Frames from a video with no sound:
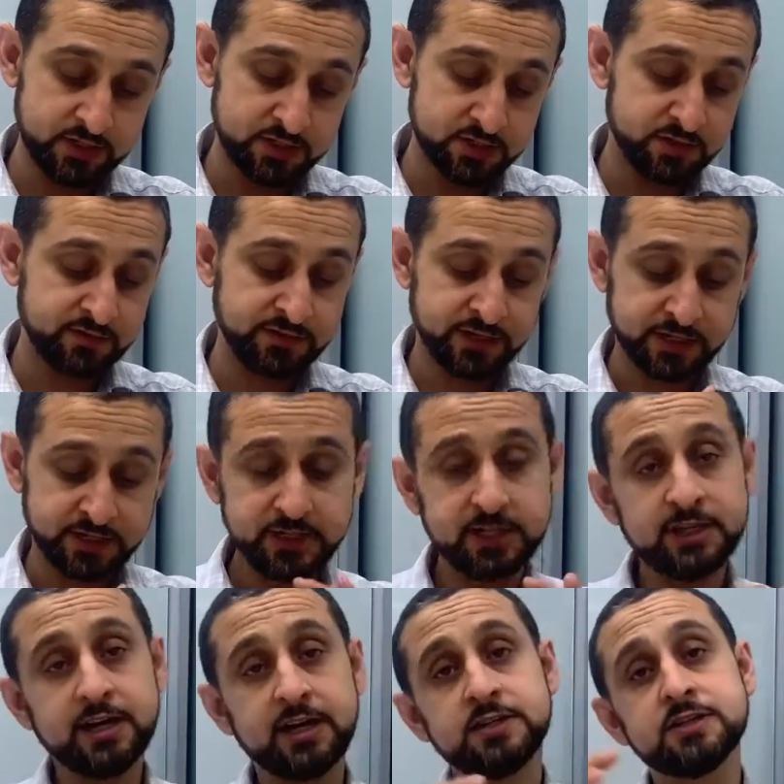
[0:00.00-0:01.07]
This is a VAT
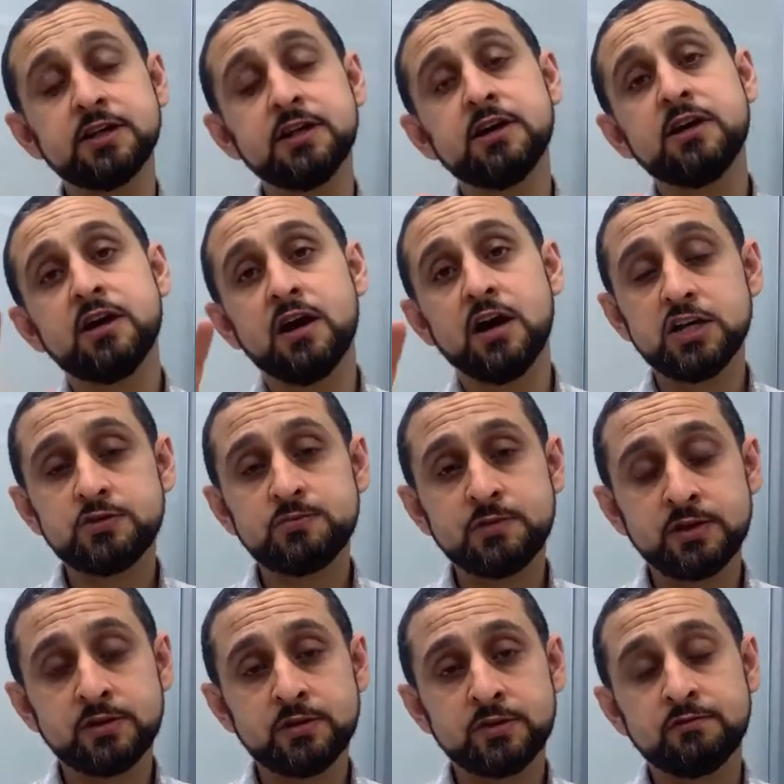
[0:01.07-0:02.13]
case.
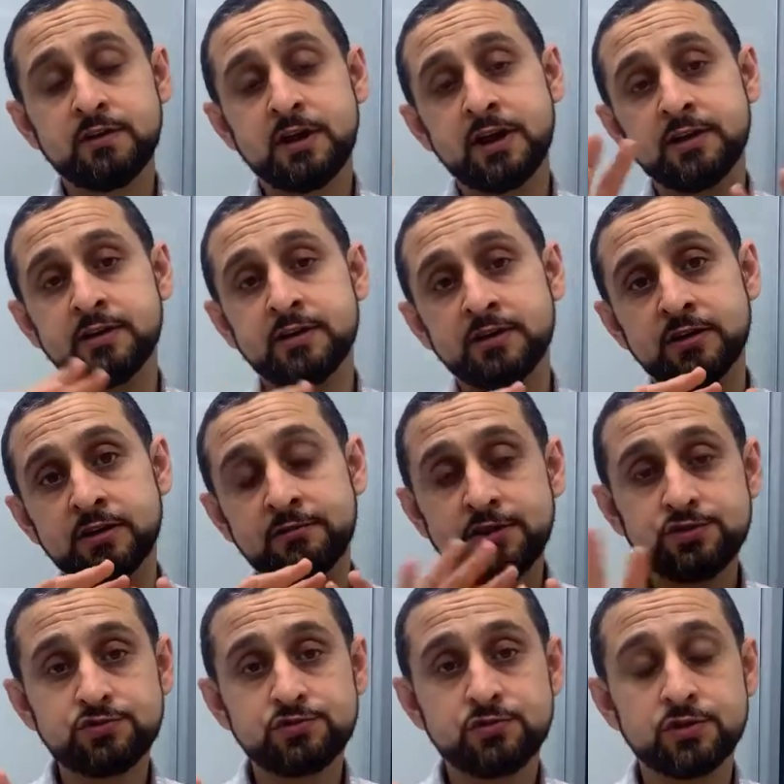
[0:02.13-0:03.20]
Husband ran a
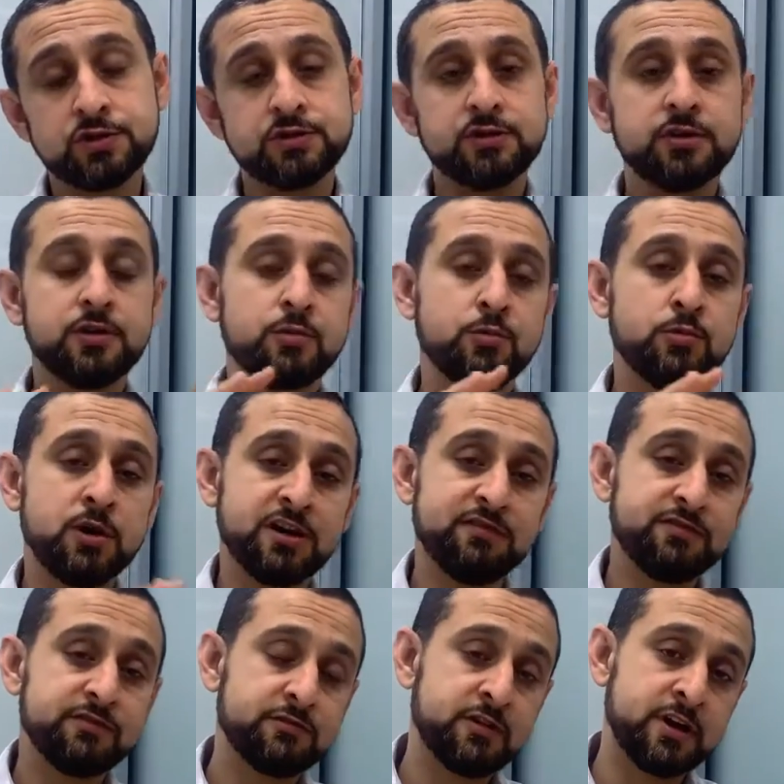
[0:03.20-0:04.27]
restaurant,
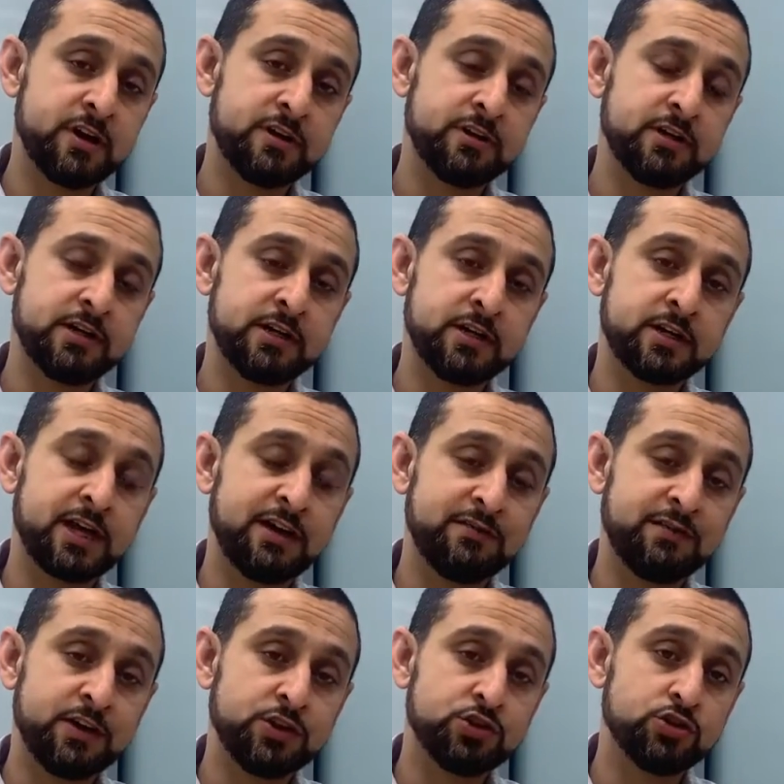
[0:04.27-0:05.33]
wife ran a
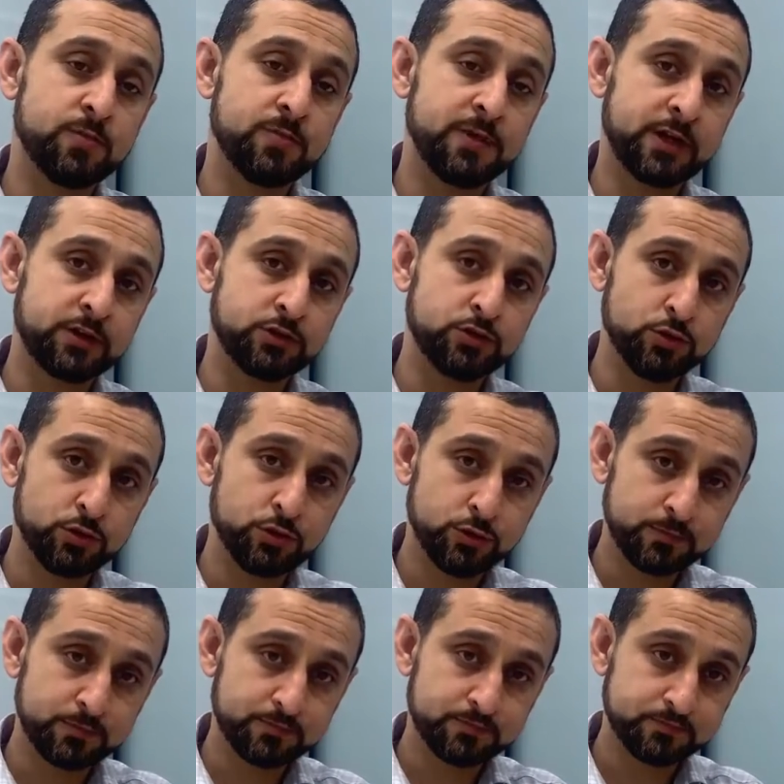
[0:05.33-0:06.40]
cafe shop next
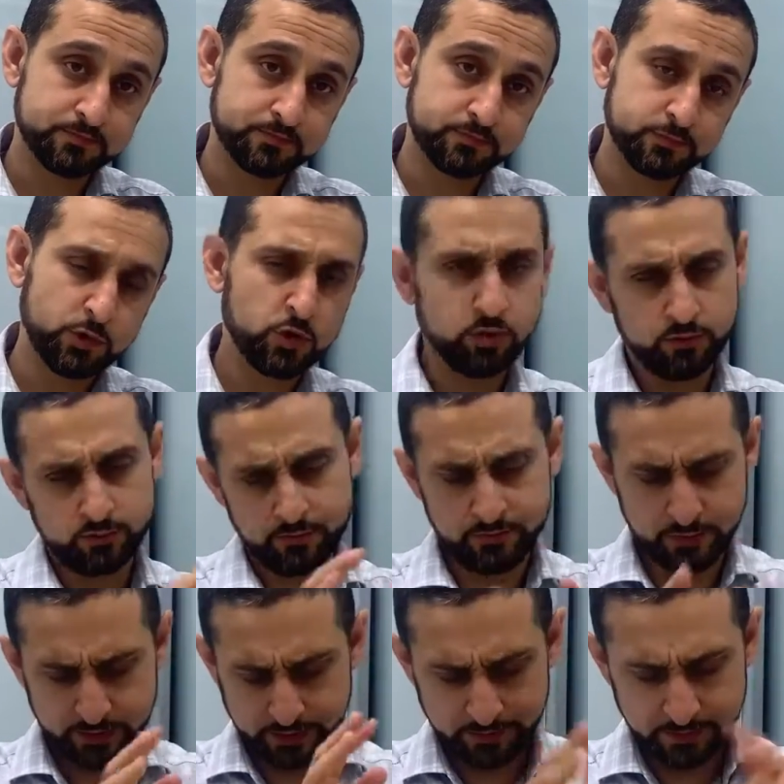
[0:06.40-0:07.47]
door, or
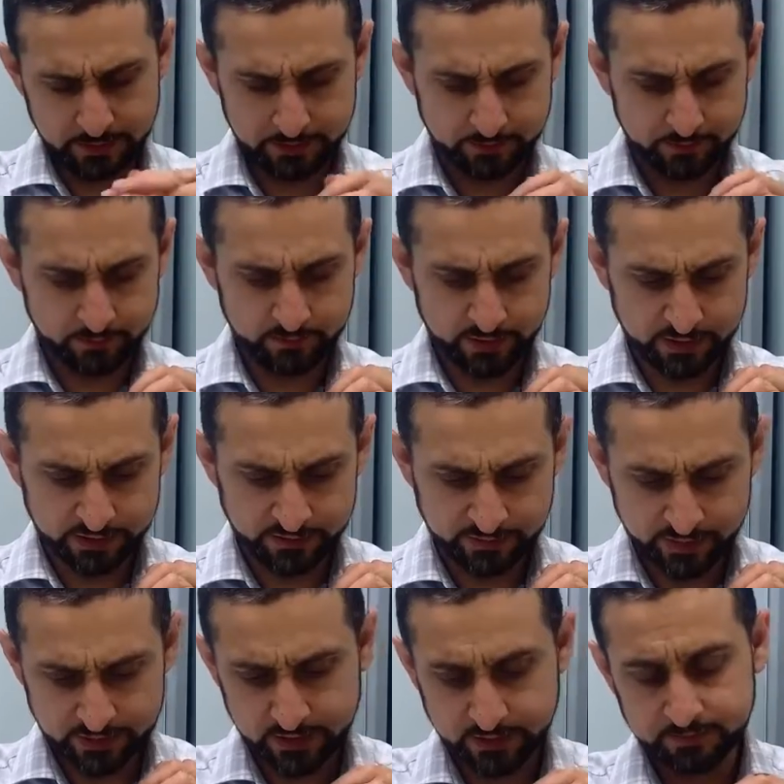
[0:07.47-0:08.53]
vice
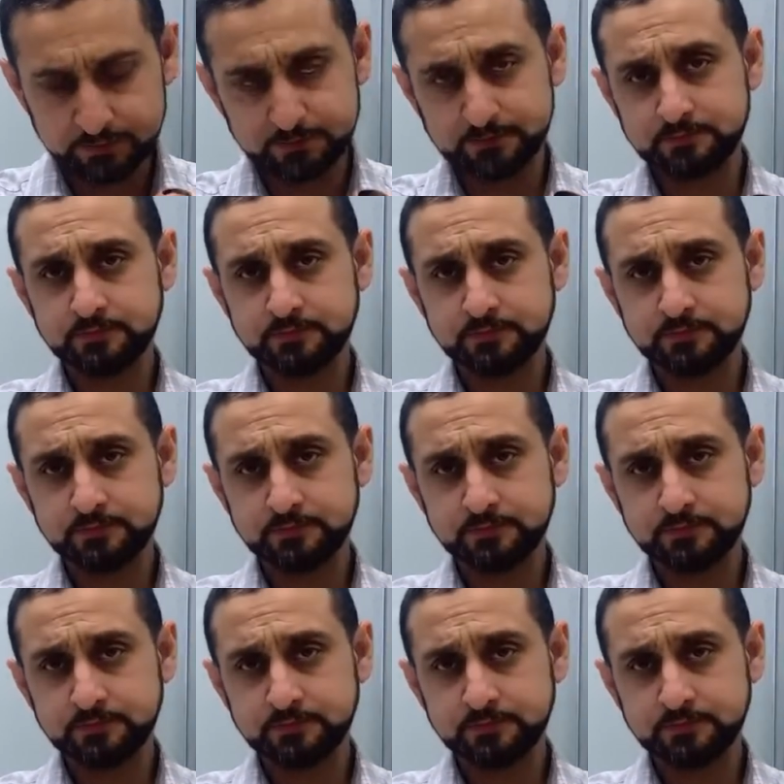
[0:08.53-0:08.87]
versa.